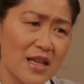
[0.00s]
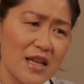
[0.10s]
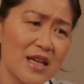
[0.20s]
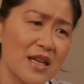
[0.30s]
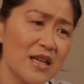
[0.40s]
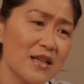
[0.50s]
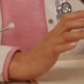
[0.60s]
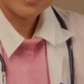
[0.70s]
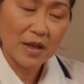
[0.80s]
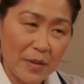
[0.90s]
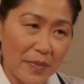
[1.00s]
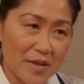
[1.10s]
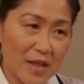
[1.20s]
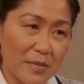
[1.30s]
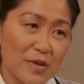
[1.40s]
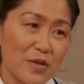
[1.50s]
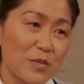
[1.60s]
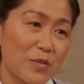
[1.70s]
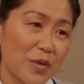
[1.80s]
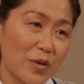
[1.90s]
So if you eat lots of
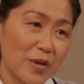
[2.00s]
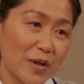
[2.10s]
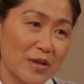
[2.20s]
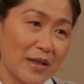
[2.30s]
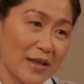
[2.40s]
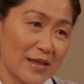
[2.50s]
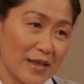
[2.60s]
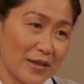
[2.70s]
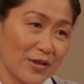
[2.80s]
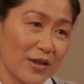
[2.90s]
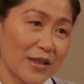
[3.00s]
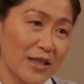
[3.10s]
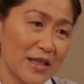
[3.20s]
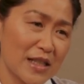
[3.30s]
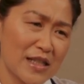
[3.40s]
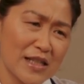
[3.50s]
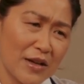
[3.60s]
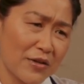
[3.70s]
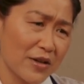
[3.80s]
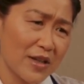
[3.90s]
sugar, your blood sugar will
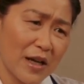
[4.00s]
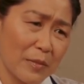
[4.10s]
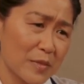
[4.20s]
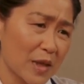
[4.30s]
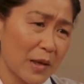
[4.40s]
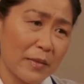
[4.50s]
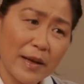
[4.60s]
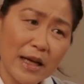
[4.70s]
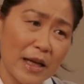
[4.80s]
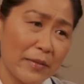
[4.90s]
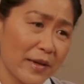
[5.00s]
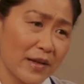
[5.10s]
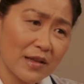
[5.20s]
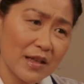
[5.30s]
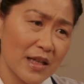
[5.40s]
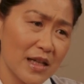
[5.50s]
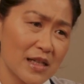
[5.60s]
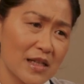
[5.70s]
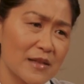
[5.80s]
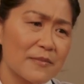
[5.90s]
still go up even though
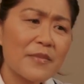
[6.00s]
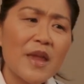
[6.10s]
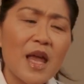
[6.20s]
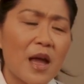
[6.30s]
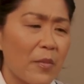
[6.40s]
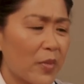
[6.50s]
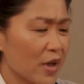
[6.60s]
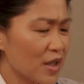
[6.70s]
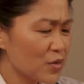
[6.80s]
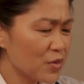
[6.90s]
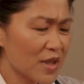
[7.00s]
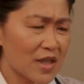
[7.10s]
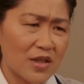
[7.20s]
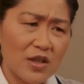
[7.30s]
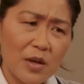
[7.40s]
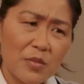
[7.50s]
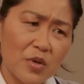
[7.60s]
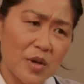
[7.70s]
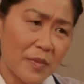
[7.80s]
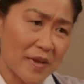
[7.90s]
you've taken vinegar.
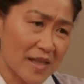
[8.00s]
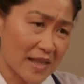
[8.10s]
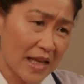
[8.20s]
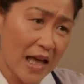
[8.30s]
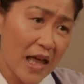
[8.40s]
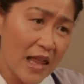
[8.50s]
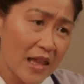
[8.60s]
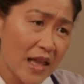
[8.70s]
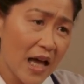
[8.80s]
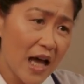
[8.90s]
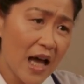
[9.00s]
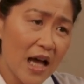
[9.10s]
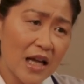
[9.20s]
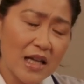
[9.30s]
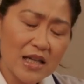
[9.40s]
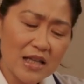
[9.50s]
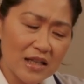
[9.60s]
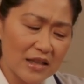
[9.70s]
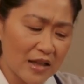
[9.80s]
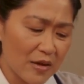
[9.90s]
And all these
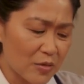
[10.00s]
tips would be